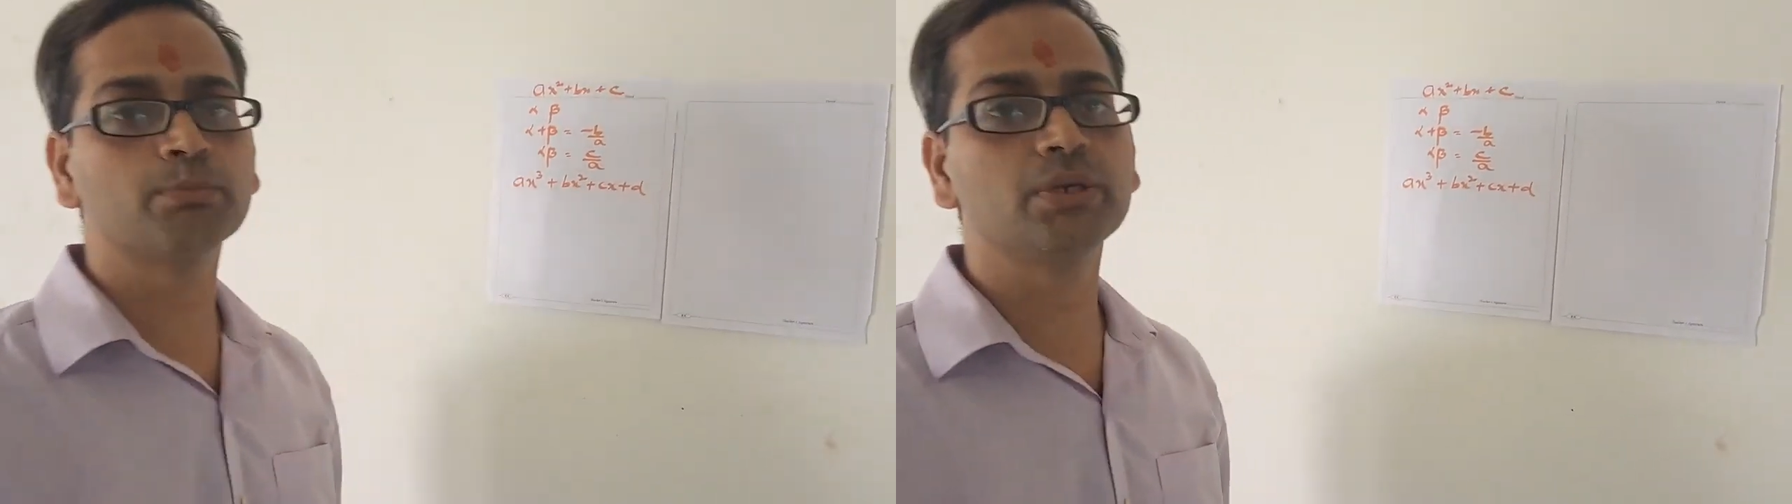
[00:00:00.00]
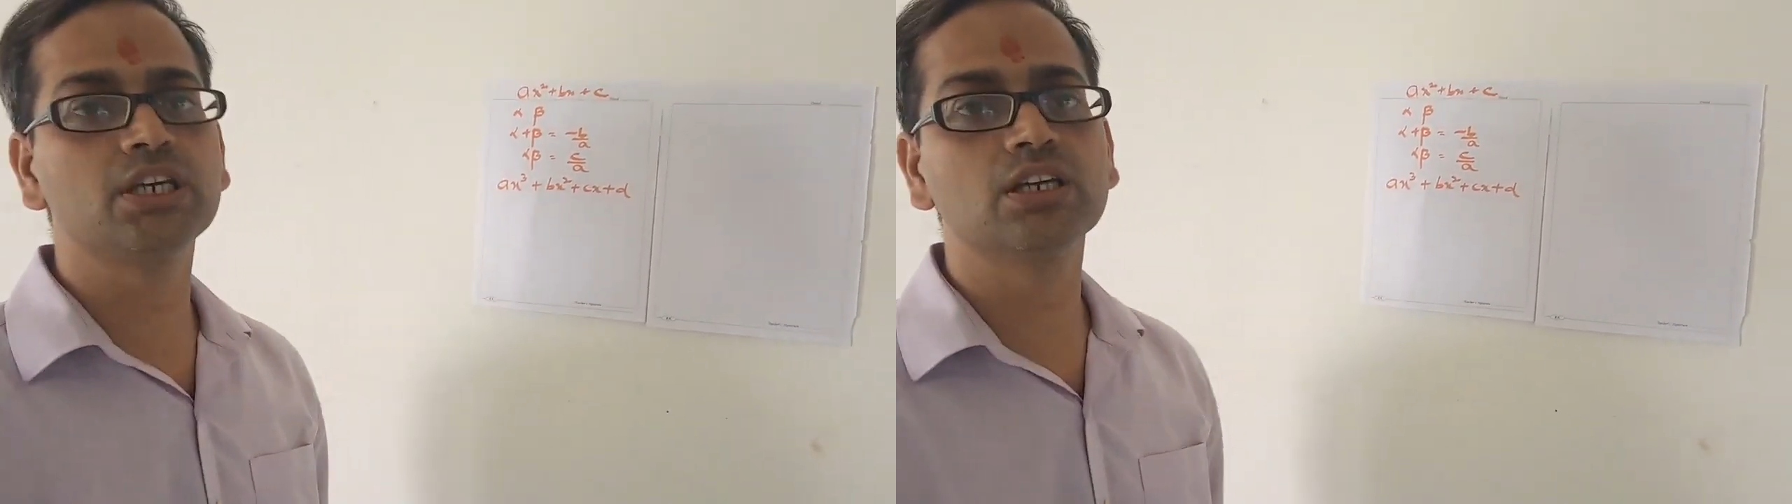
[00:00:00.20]

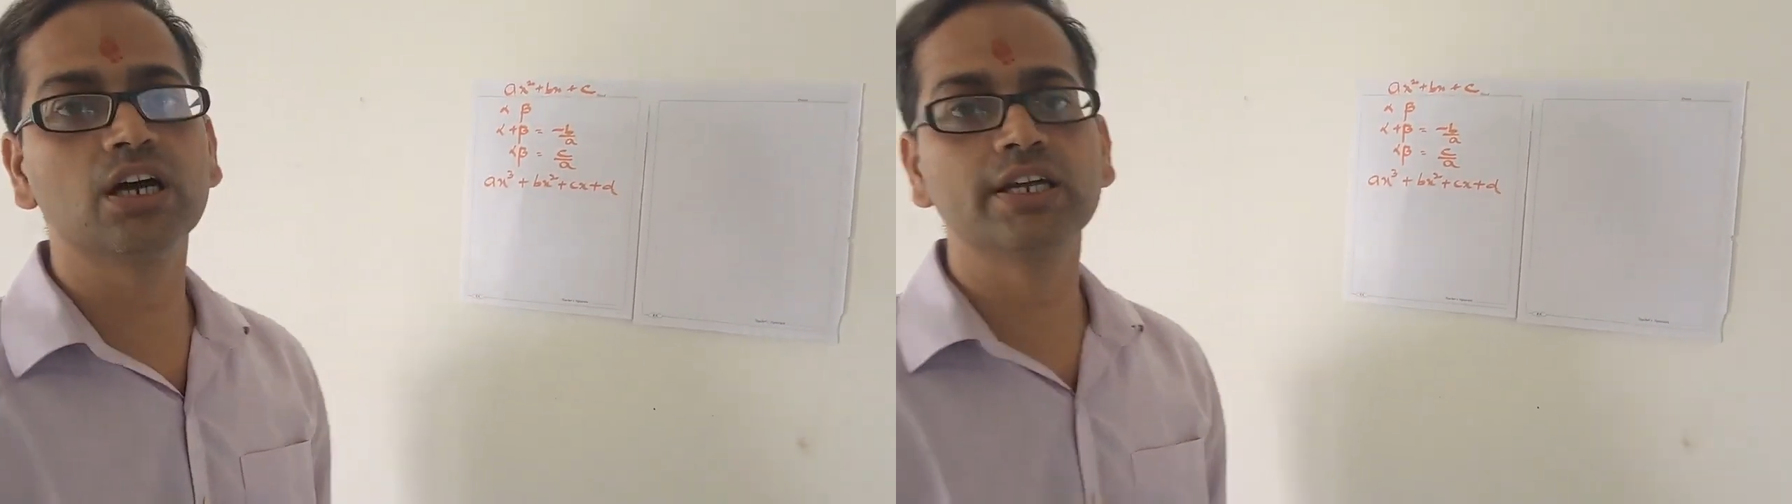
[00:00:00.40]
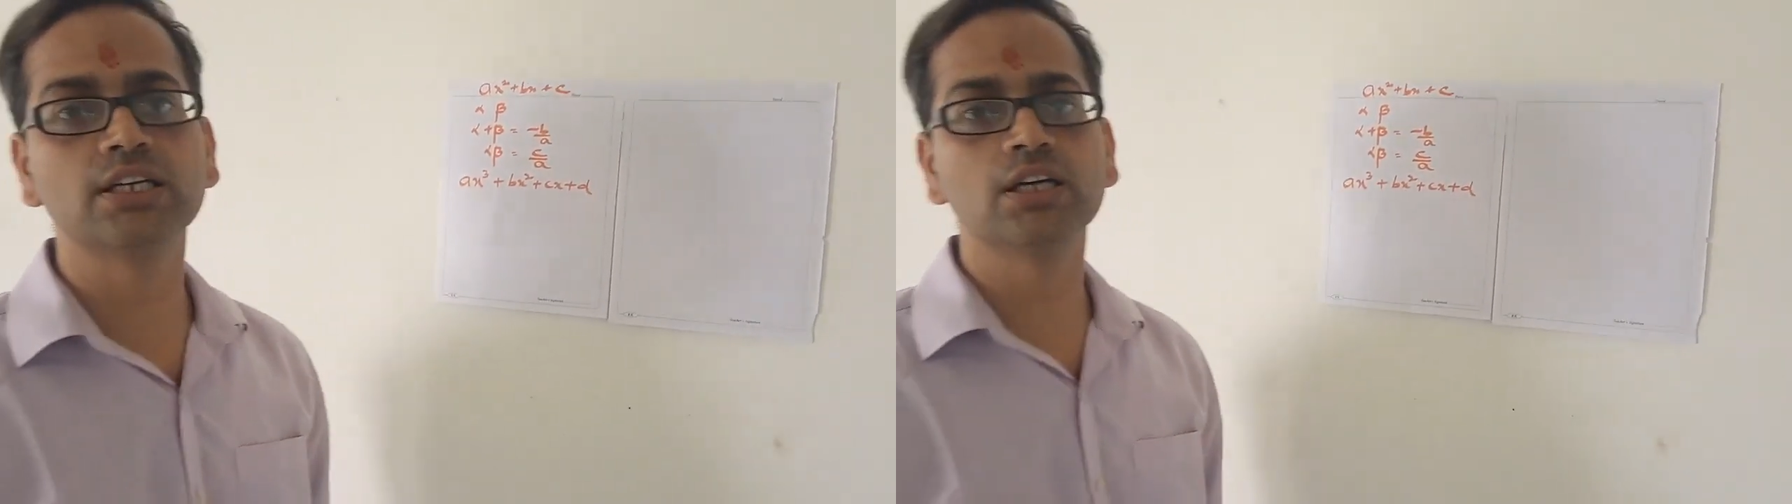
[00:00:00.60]
beta
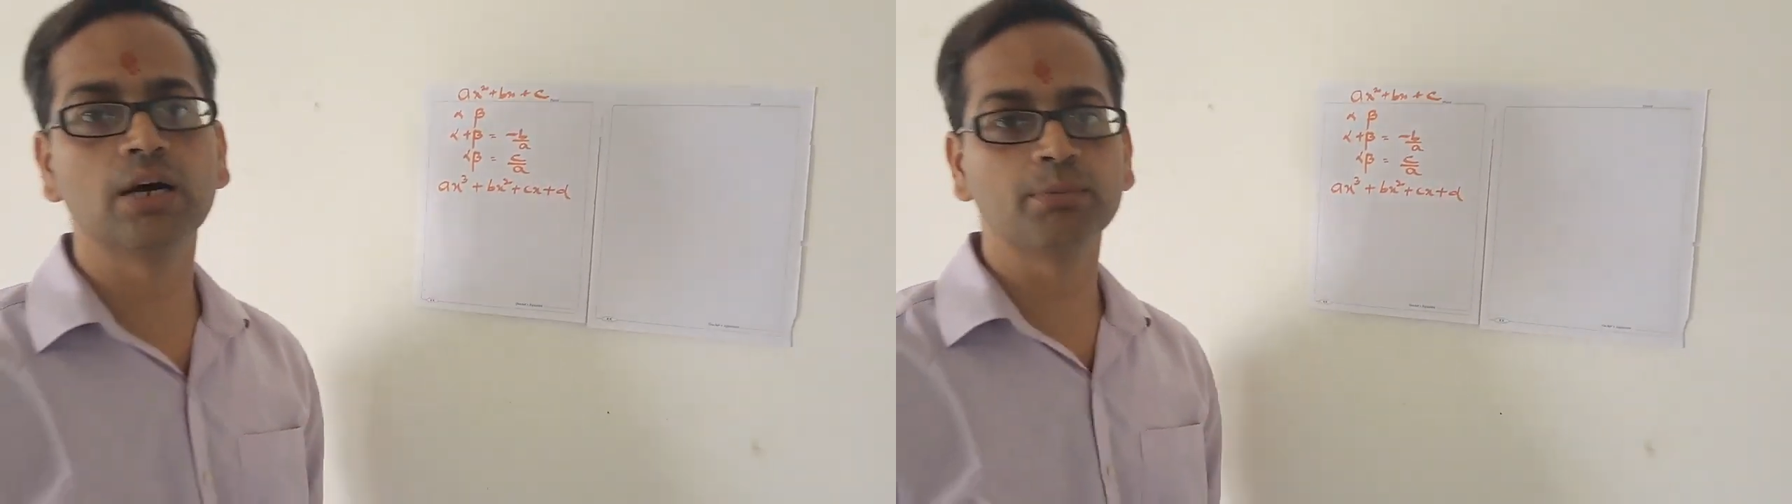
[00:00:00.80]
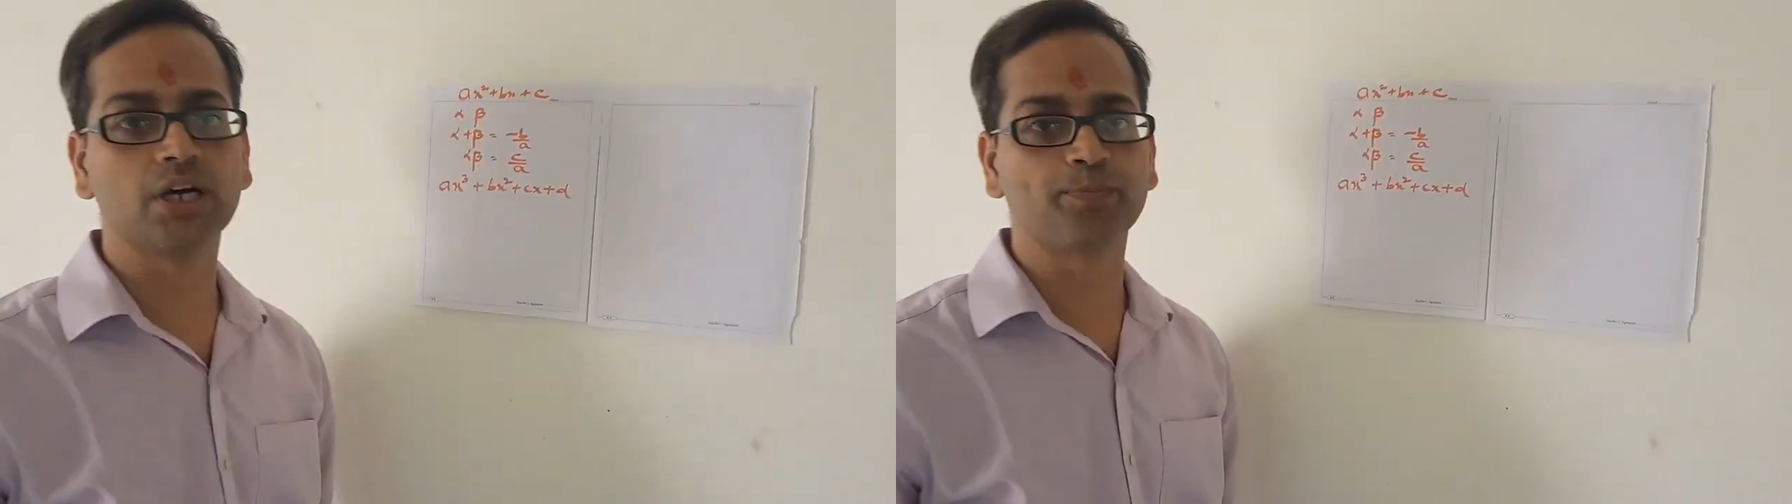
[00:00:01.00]
and
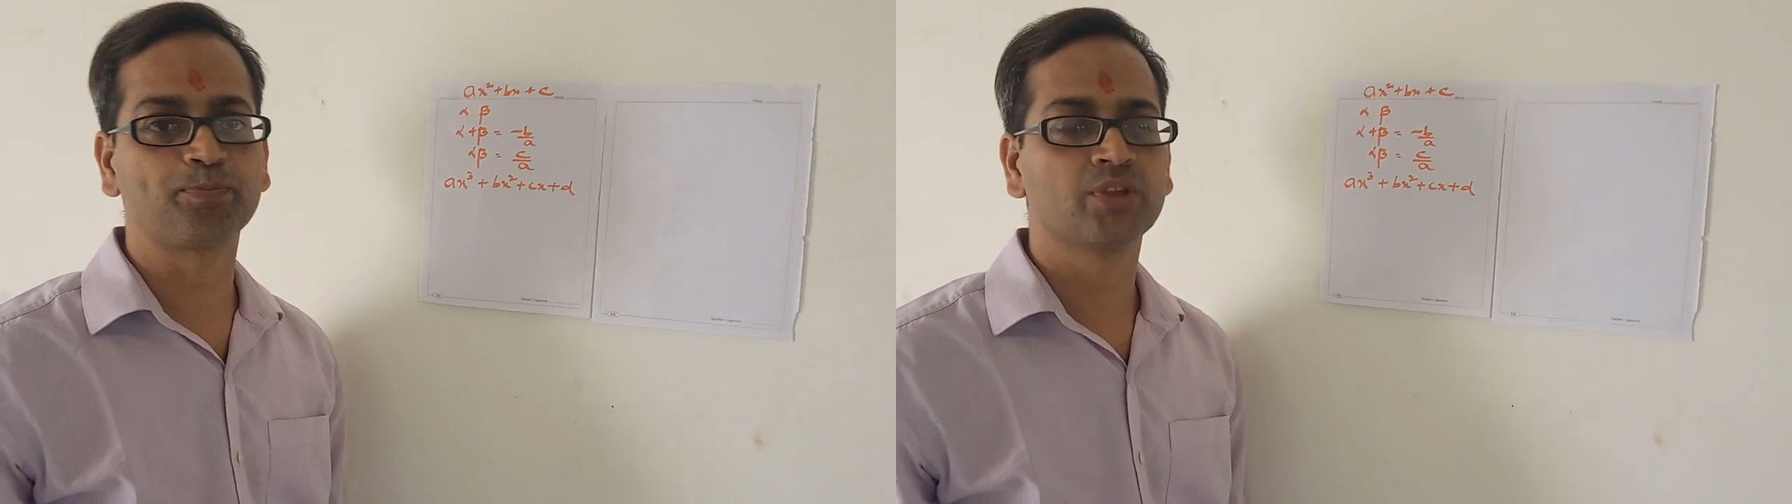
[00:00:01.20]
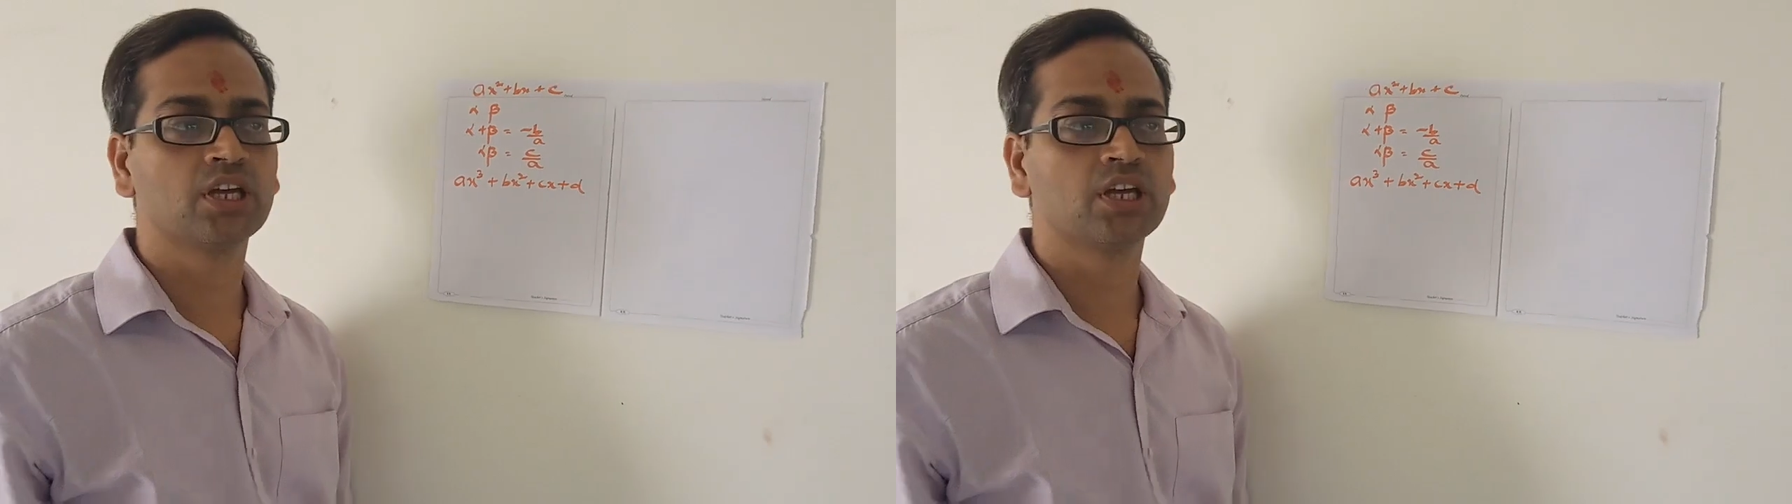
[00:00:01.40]
gamma.